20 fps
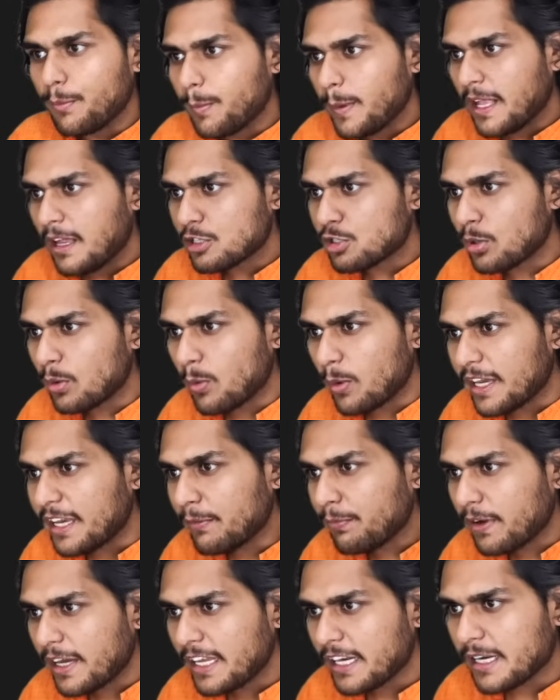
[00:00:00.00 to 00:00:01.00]
so
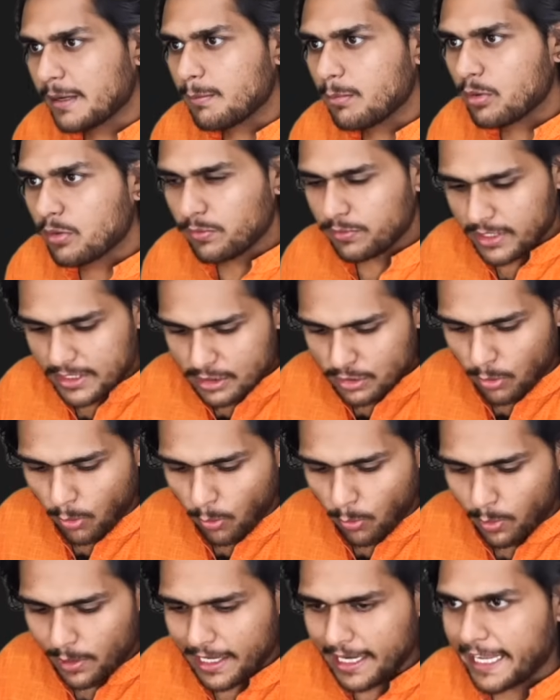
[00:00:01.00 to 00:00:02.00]
if I remove this
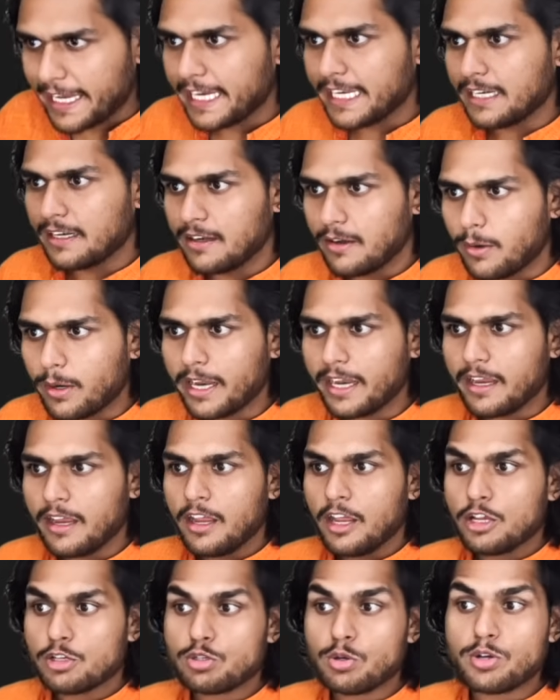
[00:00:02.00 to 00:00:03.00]
whole line, okay,
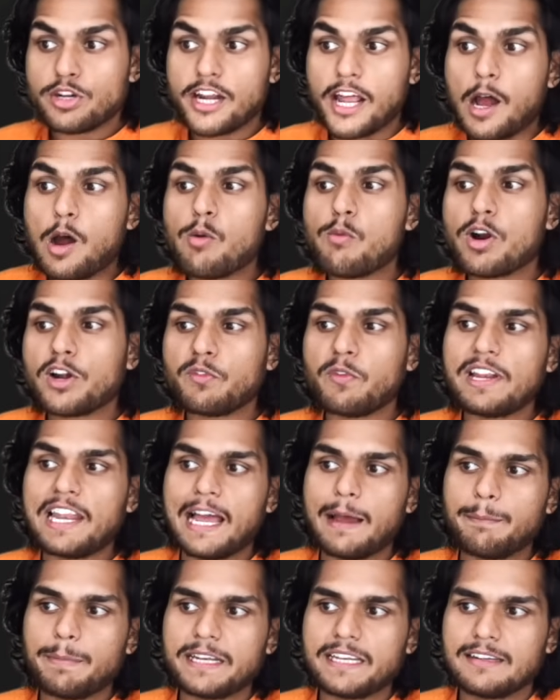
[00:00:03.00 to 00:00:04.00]
so now what will
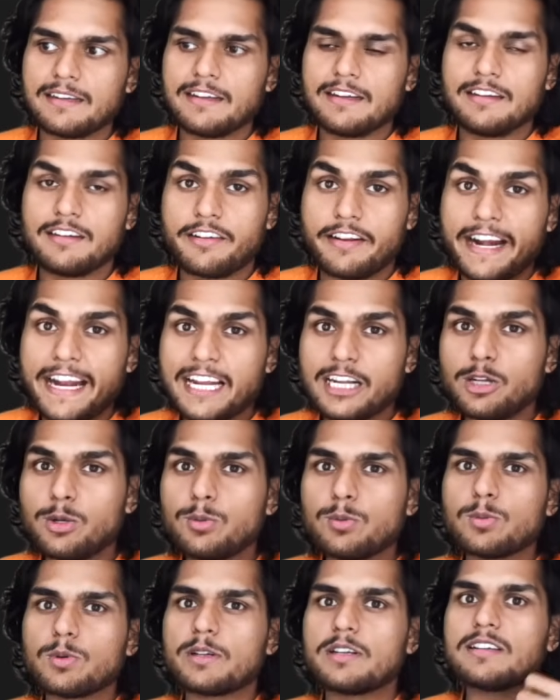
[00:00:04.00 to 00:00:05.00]
happen? Try
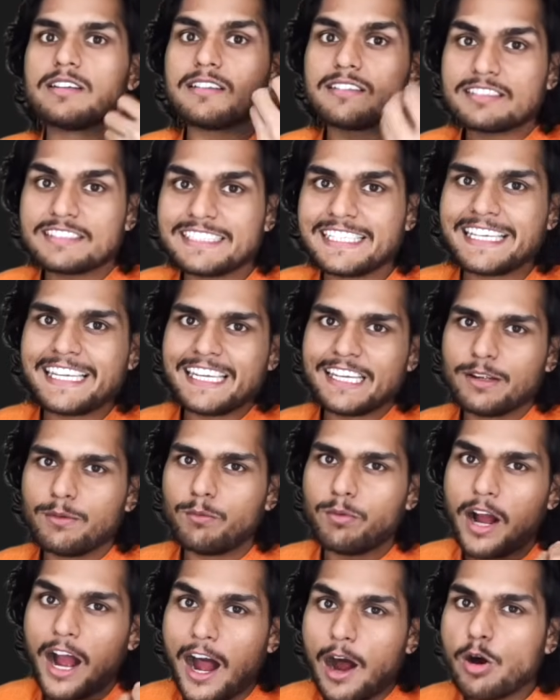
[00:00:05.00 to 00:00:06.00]
to see
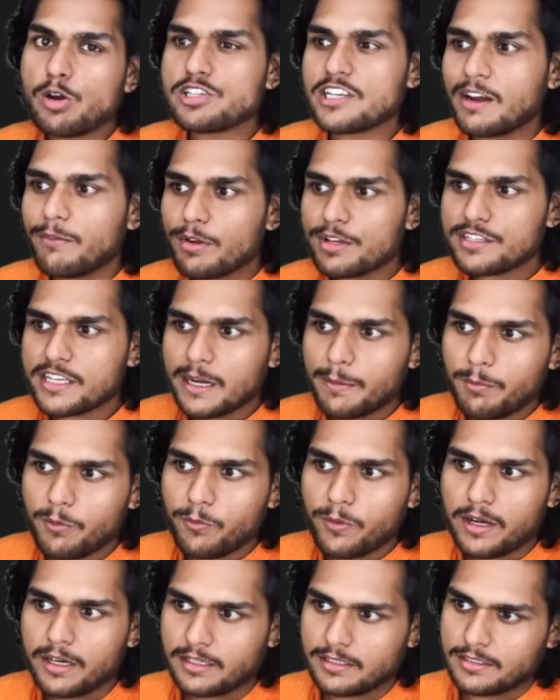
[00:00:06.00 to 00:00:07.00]
how JavaScript
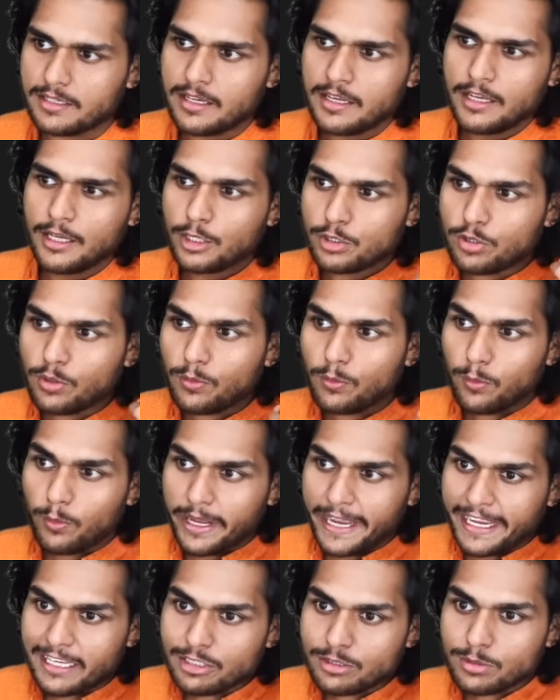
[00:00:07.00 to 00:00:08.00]
works. So
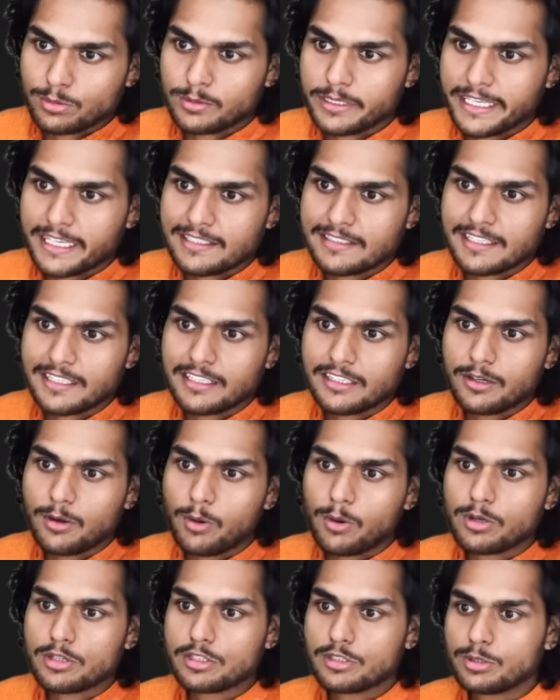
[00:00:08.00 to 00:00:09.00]
as soon as it
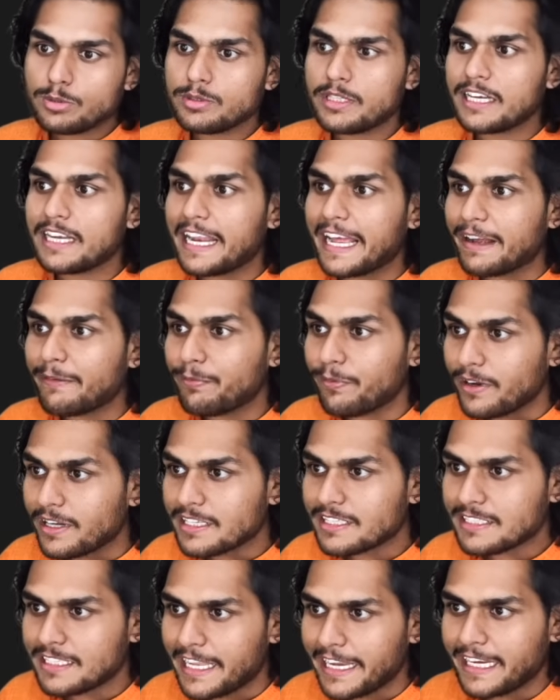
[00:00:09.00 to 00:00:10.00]
goes to the
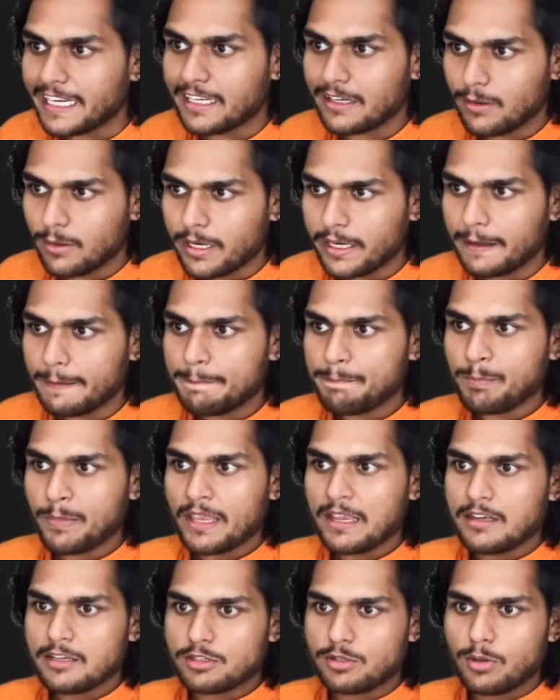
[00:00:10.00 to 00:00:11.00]
first line, okay,
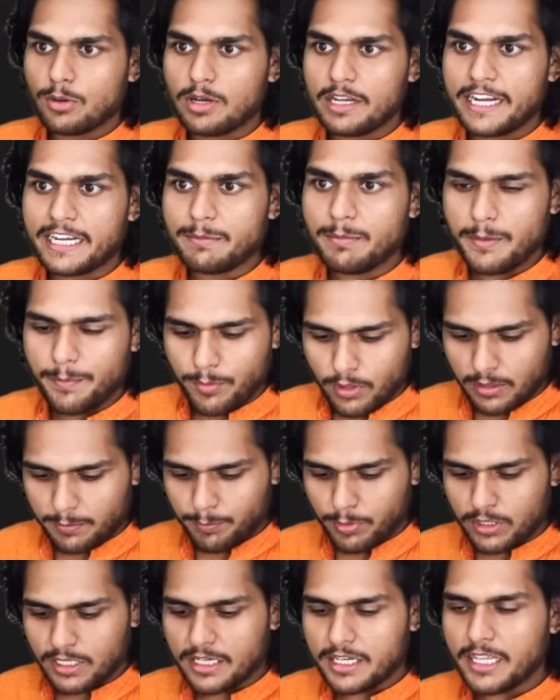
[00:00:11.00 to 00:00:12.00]
so let me
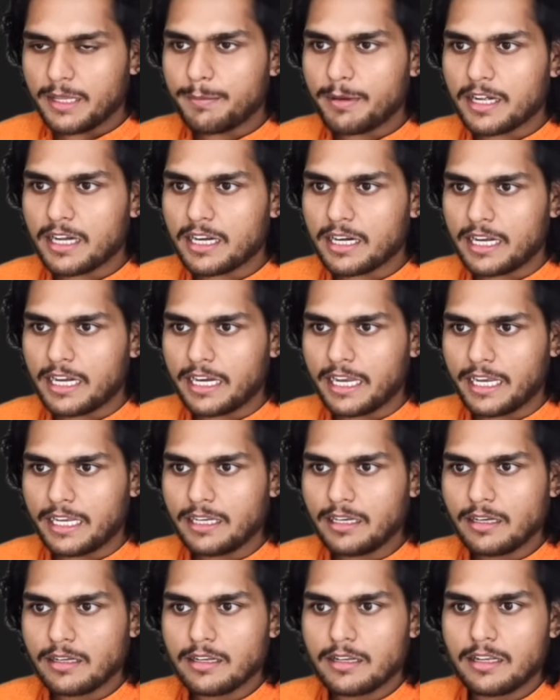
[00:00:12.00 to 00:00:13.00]
put a debugger
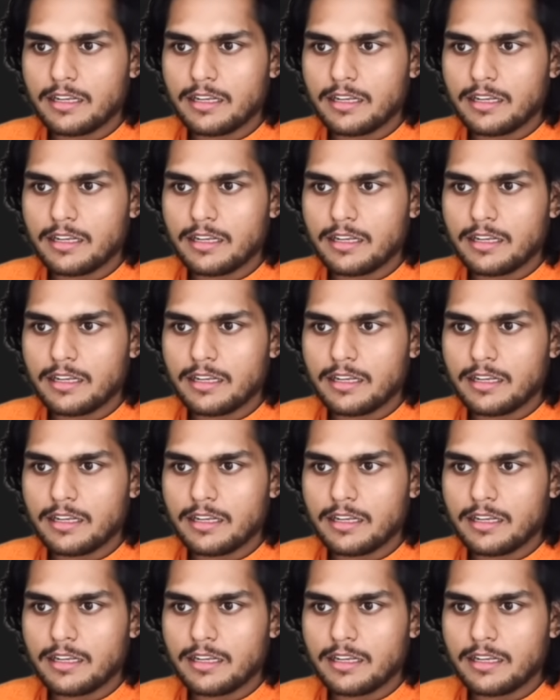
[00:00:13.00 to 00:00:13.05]
again.